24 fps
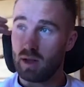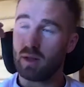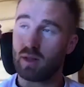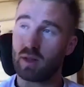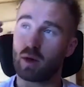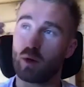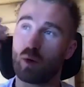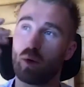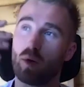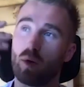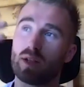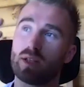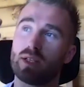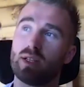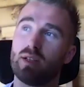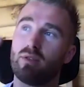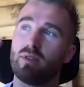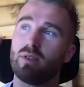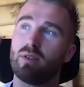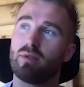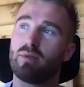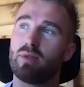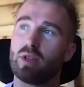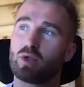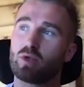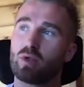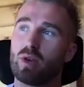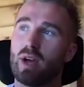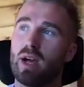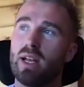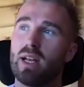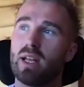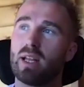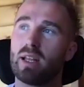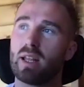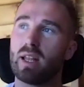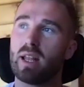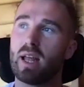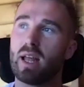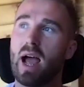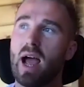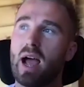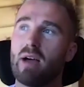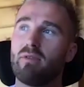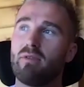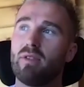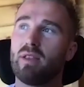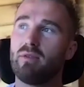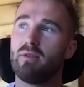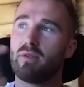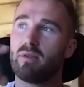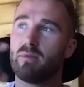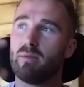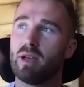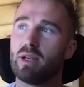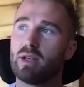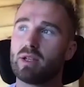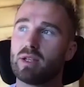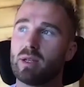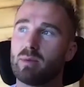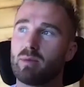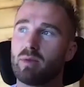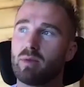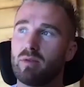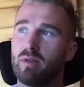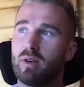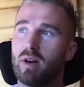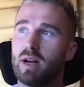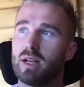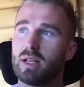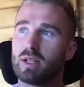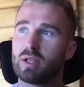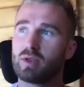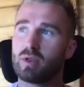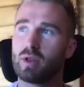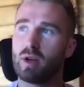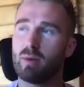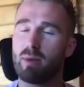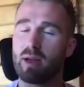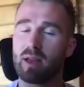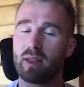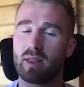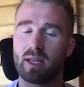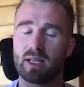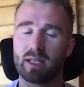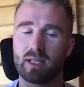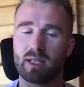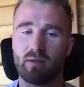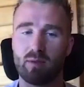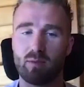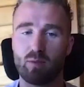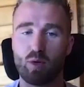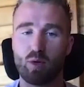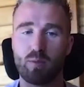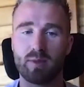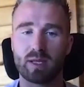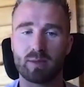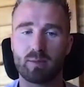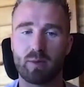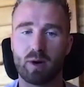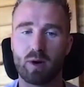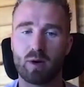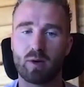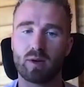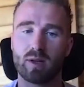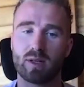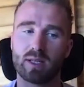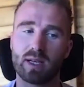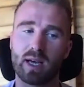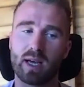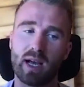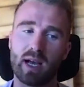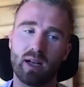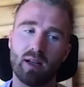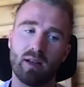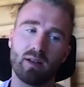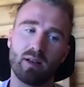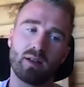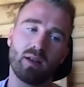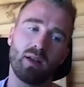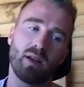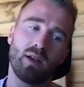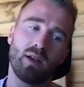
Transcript: the quality of the, the, training that they have and the information they provide to try and make things even more bespoke and tailored.